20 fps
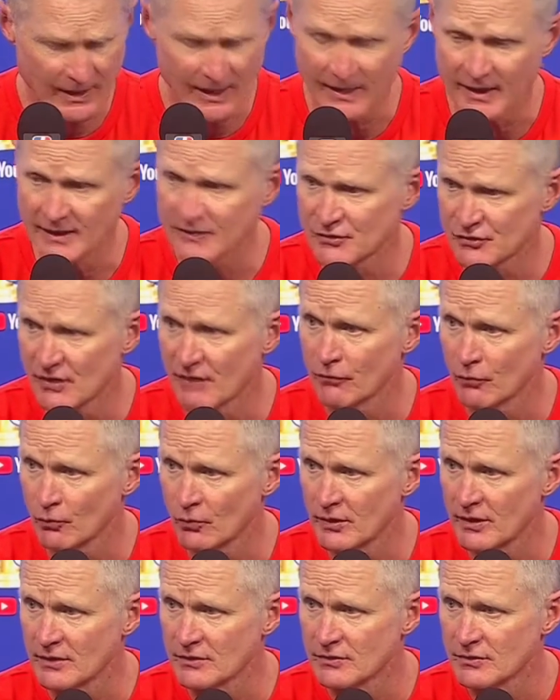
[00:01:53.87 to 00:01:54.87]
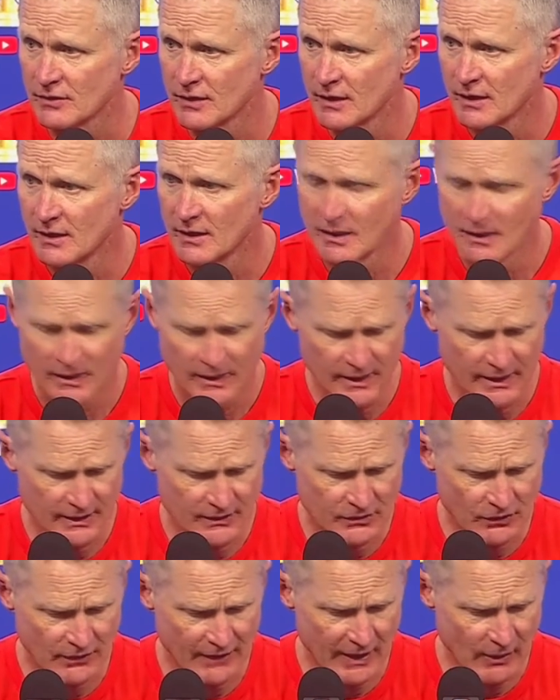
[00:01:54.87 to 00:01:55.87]
several weeks. And
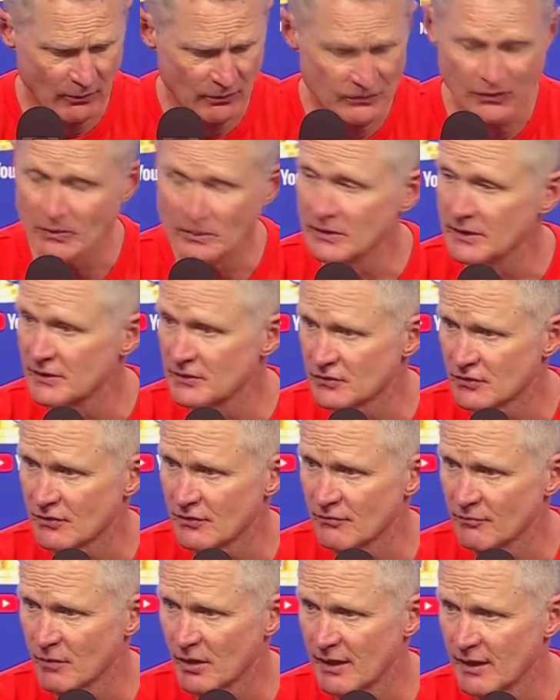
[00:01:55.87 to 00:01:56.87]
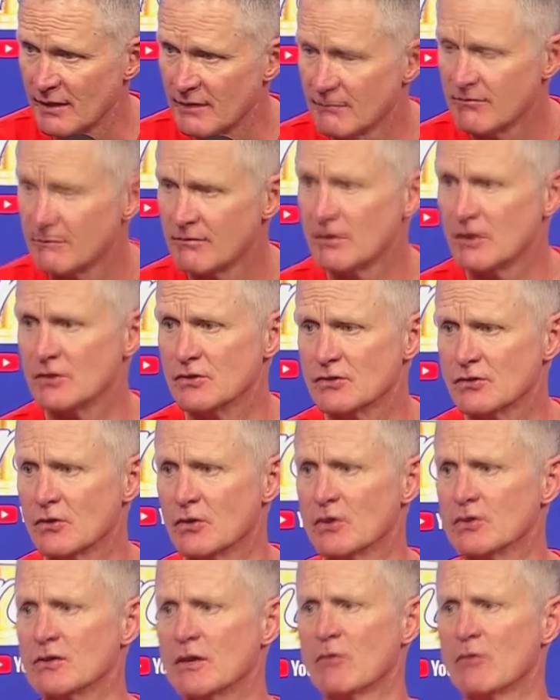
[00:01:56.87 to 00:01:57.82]
so that was the least of my concerns.